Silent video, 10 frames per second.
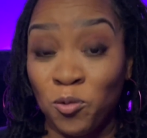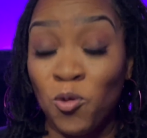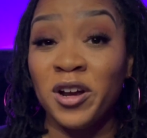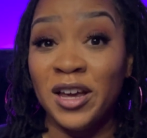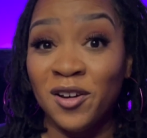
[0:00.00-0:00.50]

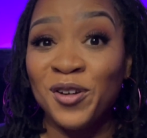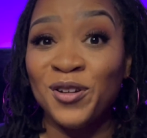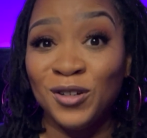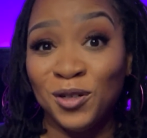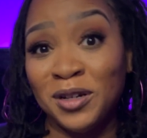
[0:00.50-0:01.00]
working on
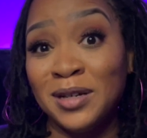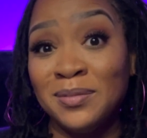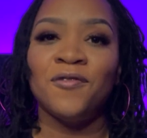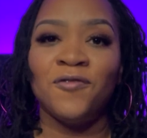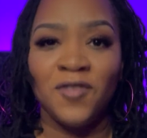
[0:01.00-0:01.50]
your
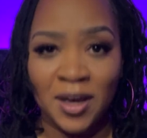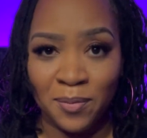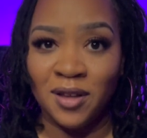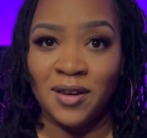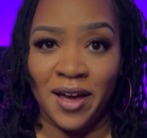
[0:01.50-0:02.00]
dreams
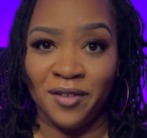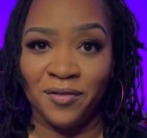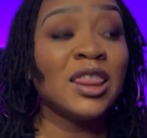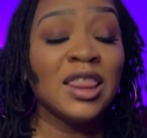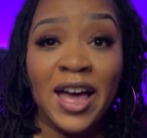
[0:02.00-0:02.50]
family
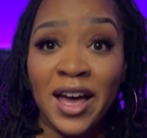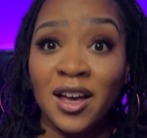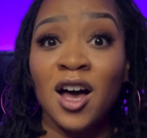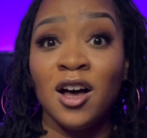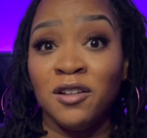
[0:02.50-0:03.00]
life,
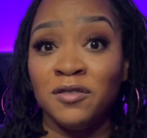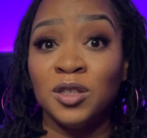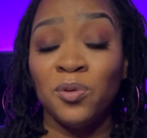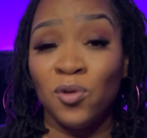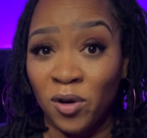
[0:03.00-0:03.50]
lack of
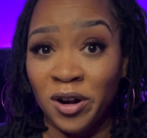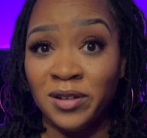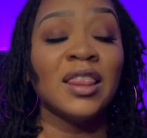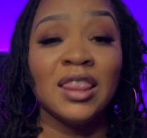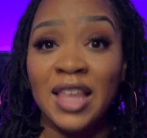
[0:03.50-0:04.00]

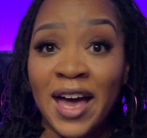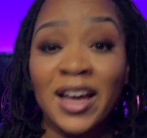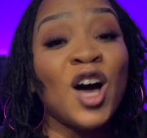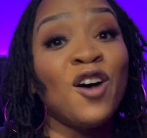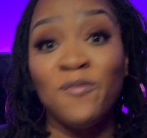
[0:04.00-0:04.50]
support,
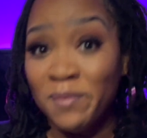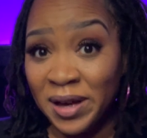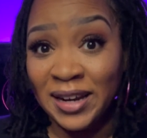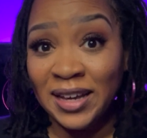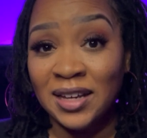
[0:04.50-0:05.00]
lack of
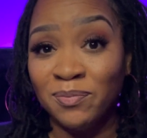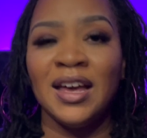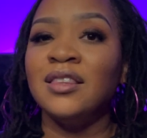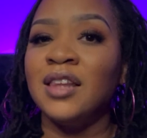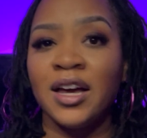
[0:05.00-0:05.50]
money,
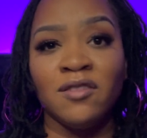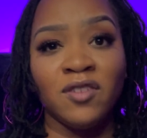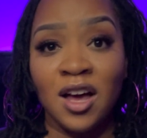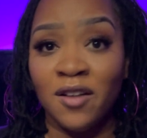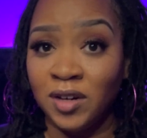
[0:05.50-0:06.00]
and lack of
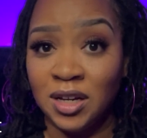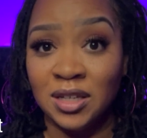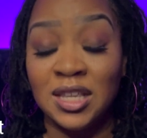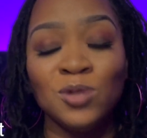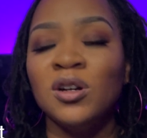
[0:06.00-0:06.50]

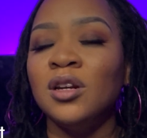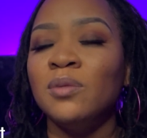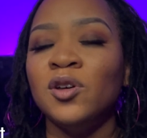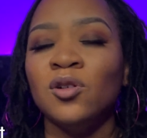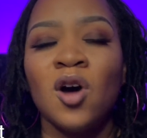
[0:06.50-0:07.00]
confidence. We're gonna
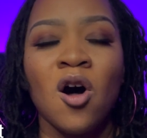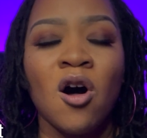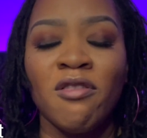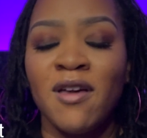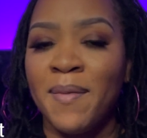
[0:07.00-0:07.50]
build
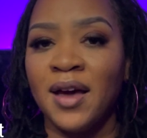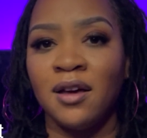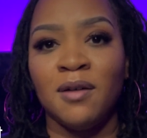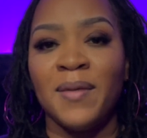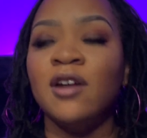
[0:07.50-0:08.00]
all that back
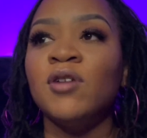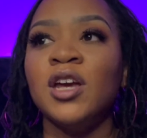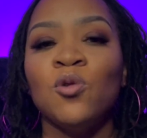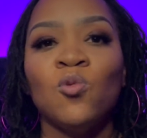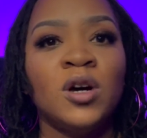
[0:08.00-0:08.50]
up. I don't
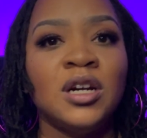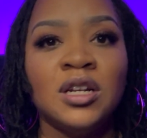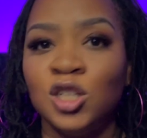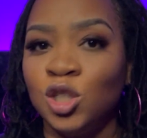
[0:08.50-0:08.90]
care what it is